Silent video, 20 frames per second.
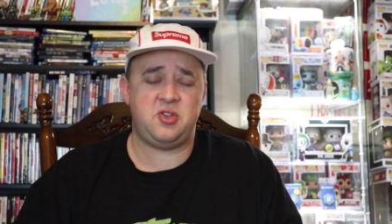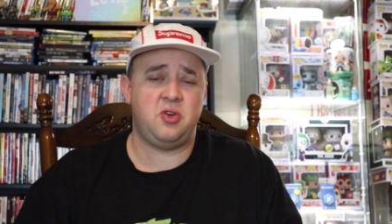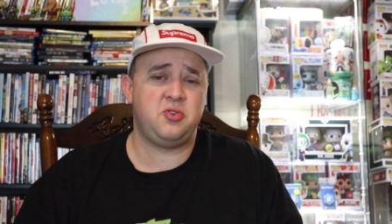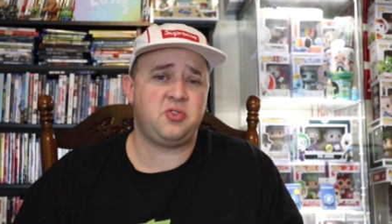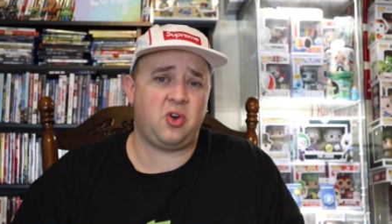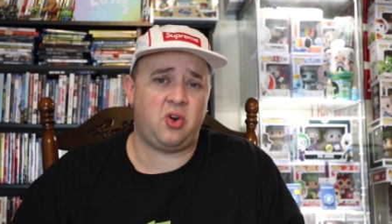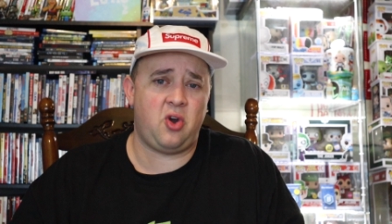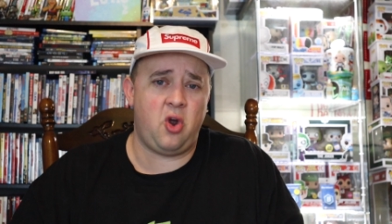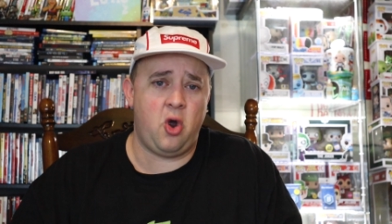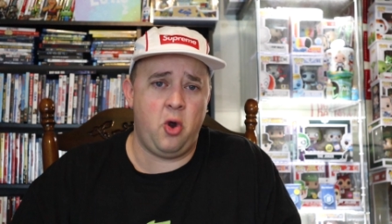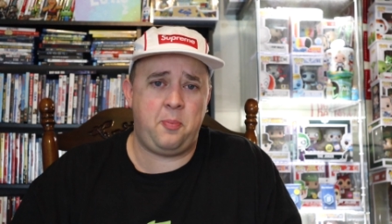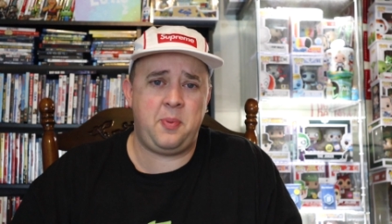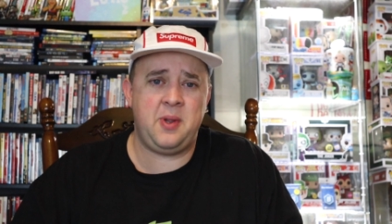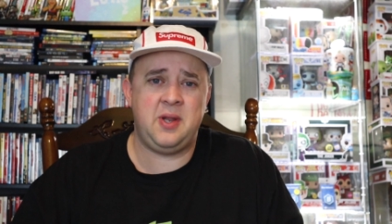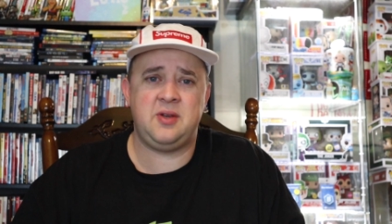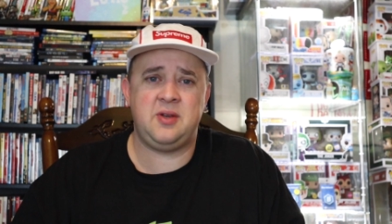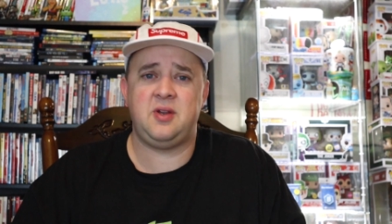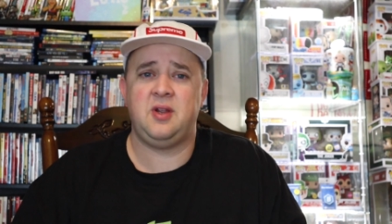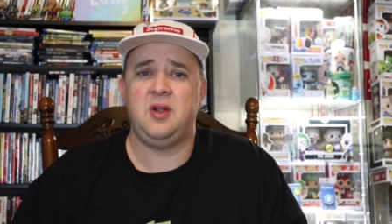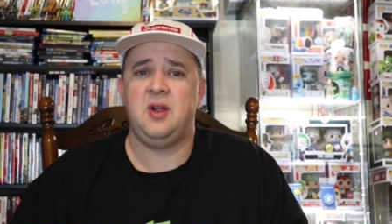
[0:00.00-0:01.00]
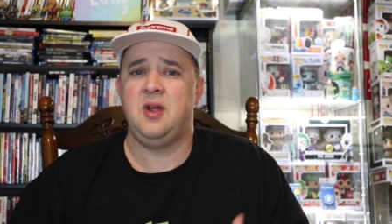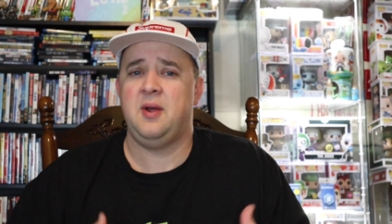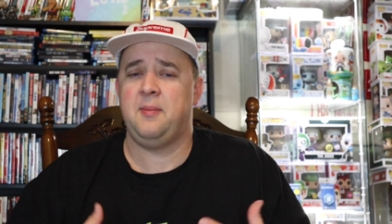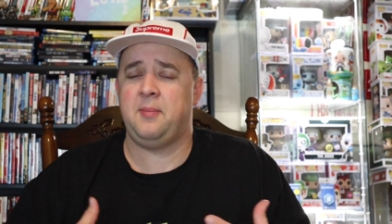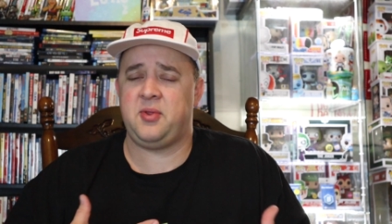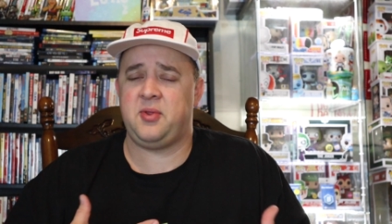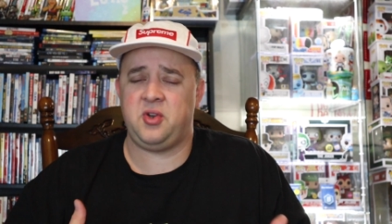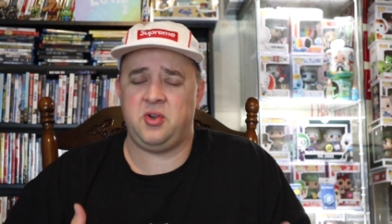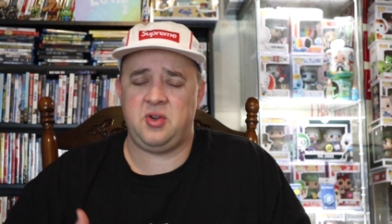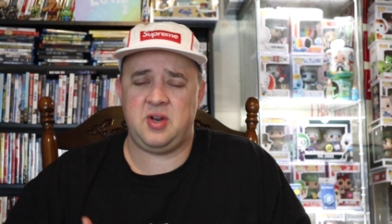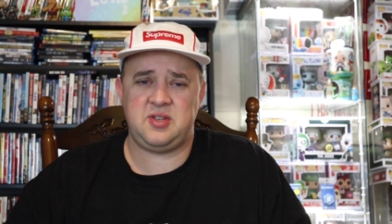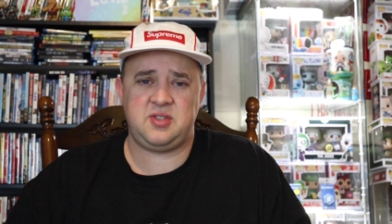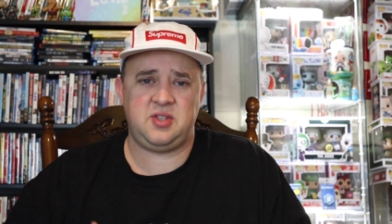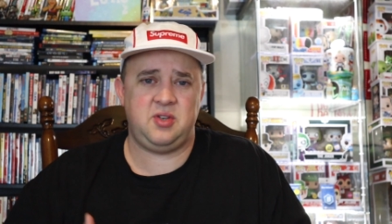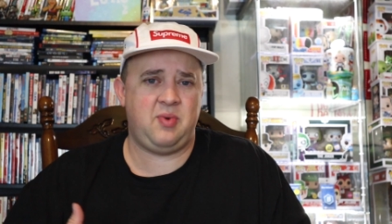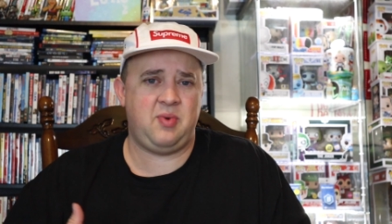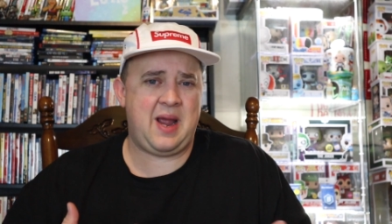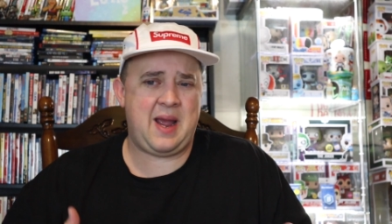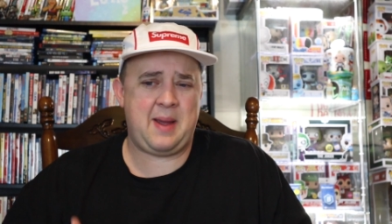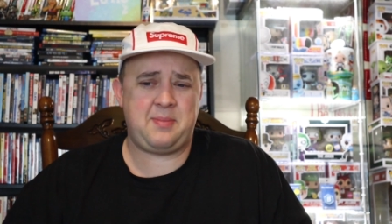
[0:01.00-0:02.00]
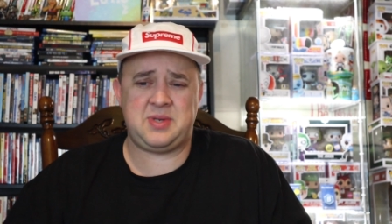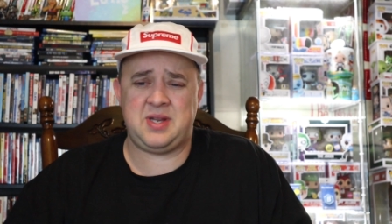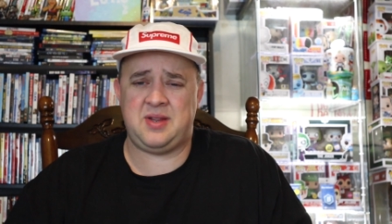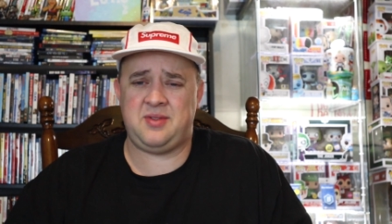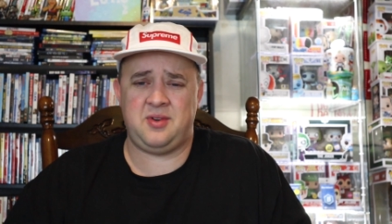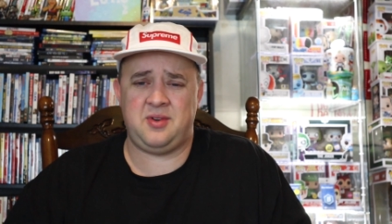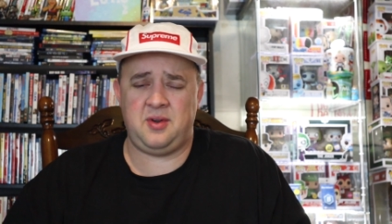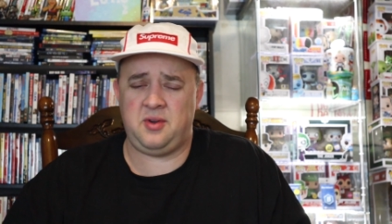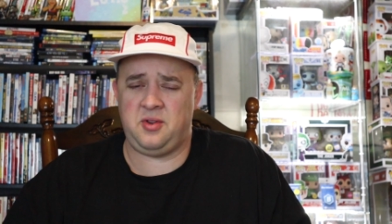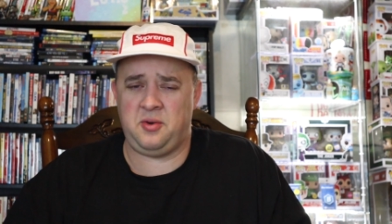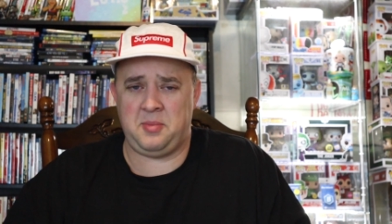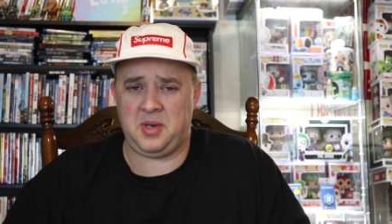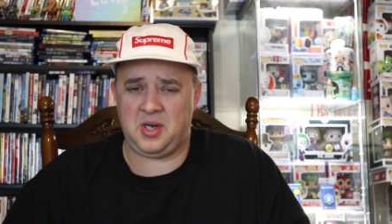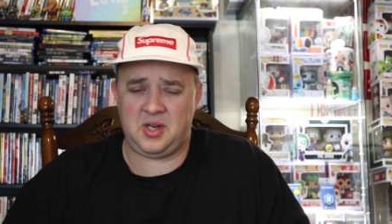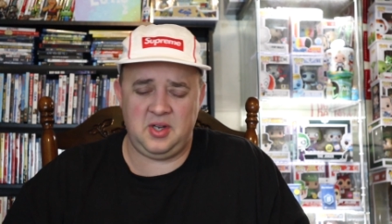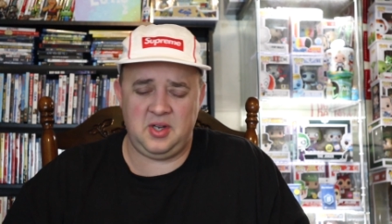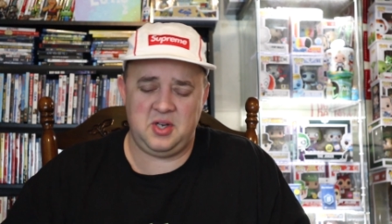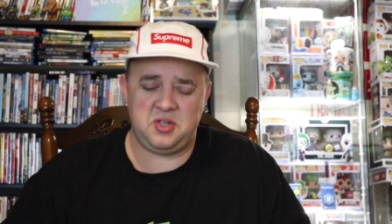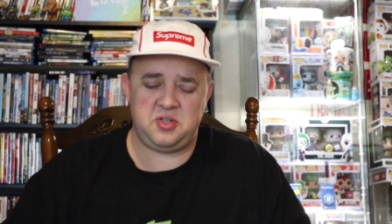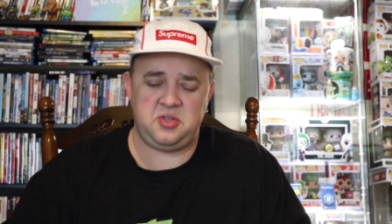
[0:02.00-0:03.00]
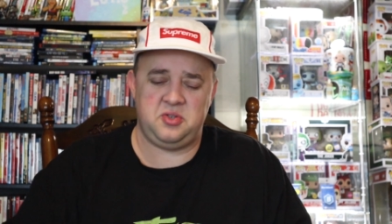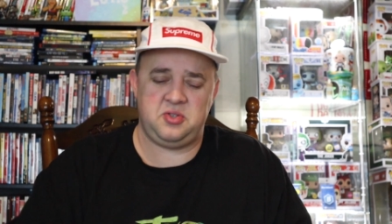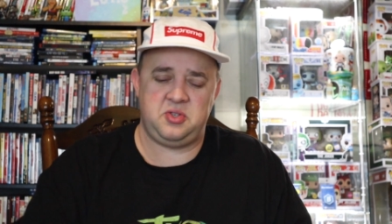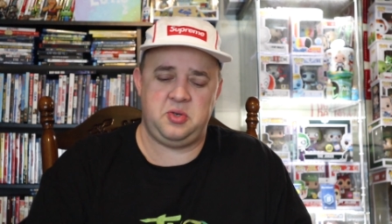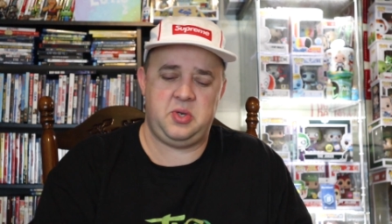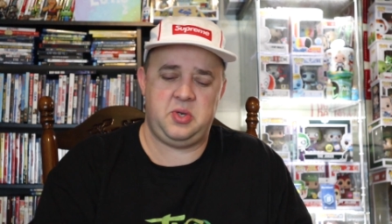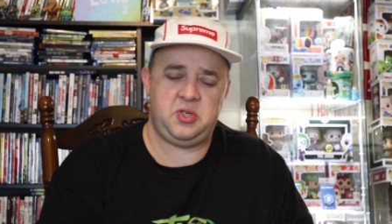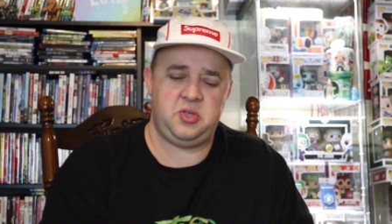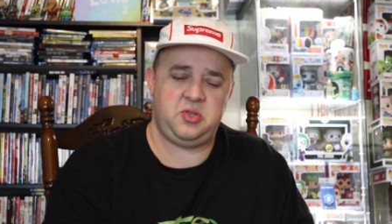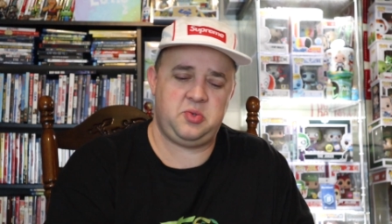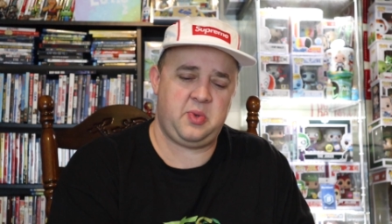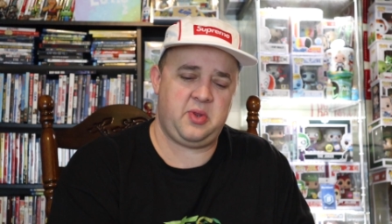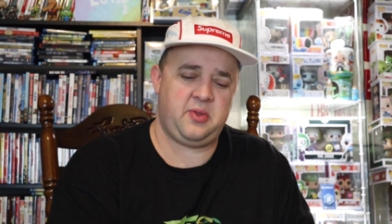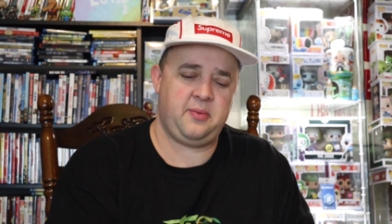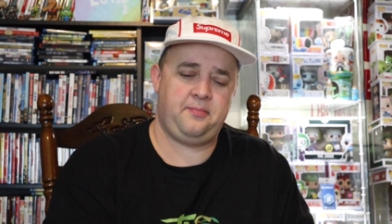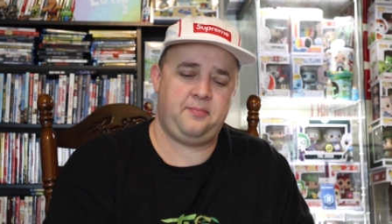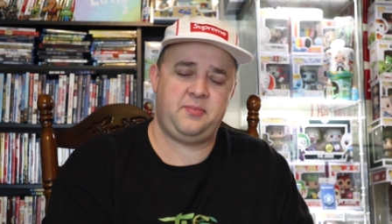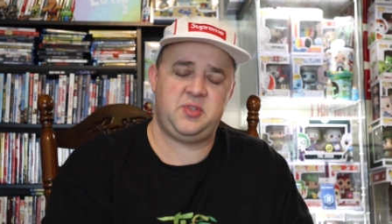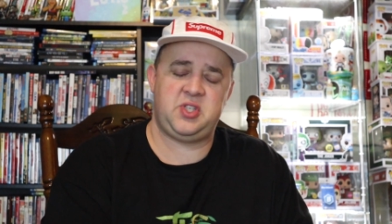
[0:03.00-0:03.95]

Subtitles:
Those are opened, but they're nicely wrapped and they're mint condition. There's no issues with them.